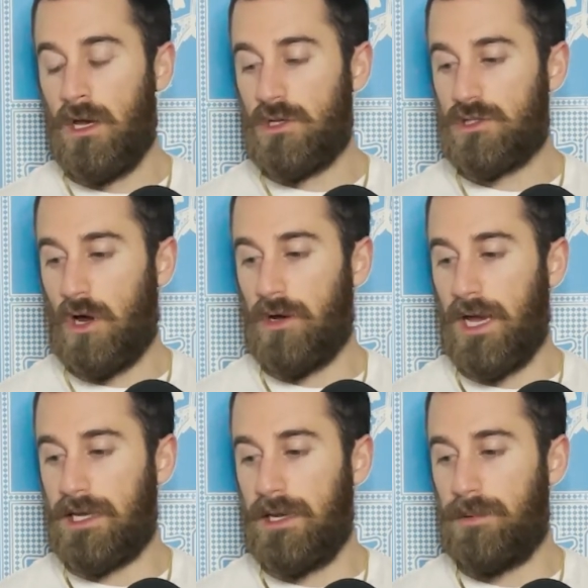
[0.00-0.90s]
So
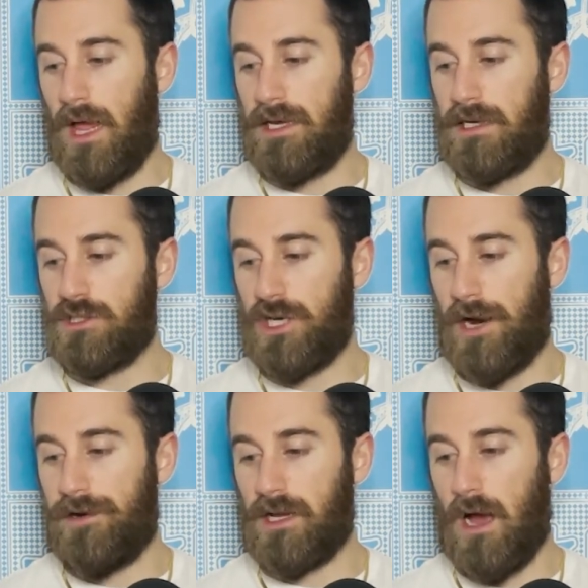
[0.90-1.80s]
yeah, keep liking and
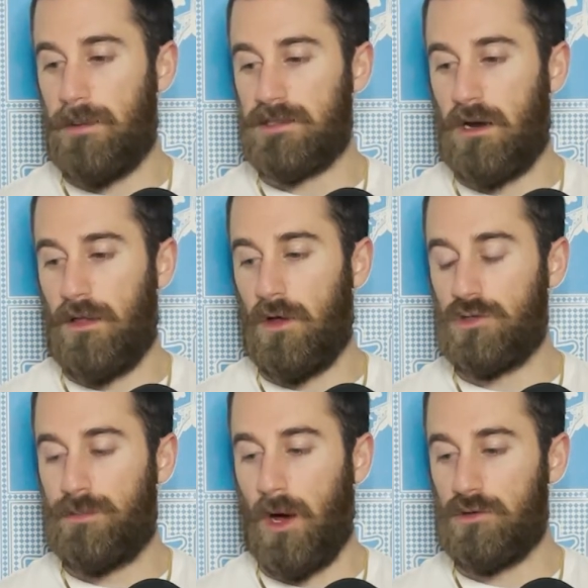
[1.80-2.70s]
sharing and commenting on those
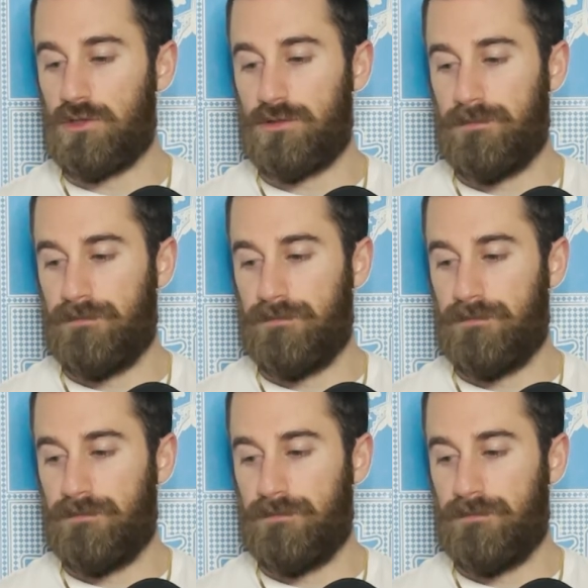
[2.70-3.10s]
posts.